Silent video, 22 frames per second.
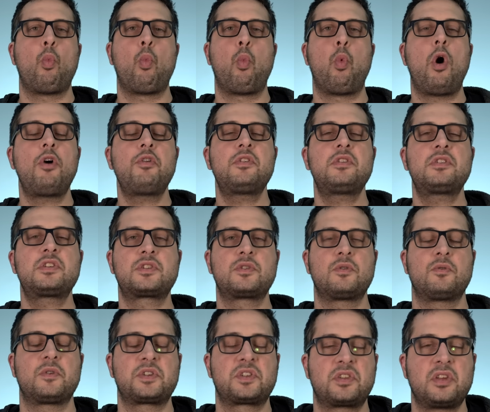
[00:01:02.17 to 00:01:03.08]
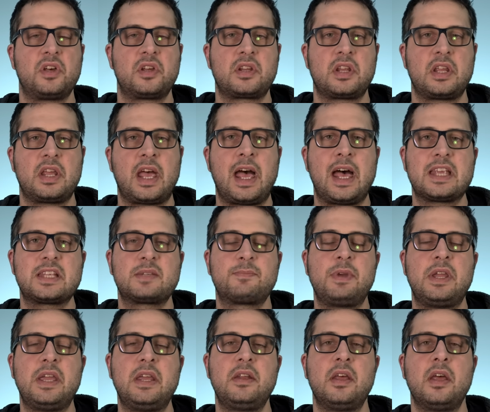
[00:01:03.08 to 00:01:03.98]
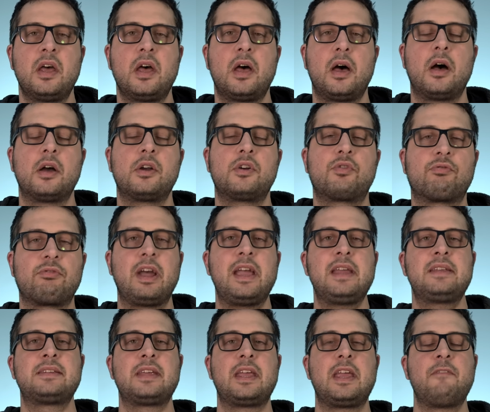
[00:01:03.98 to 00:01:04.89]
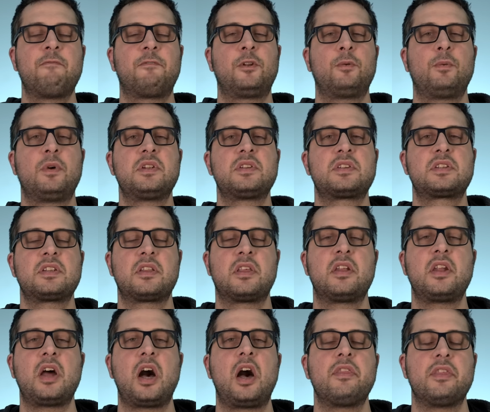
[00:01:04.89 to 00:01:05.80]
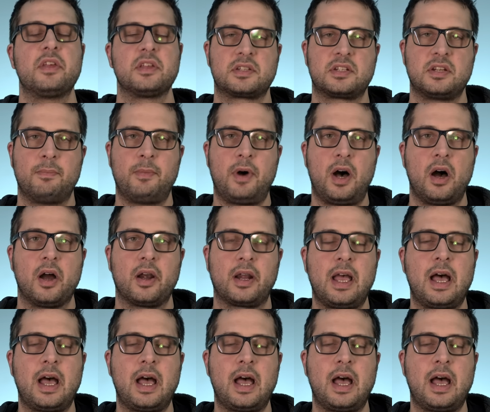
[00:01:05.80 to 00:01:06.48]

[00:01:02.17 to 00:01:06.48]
one source that has been a greater influence than others to Mark.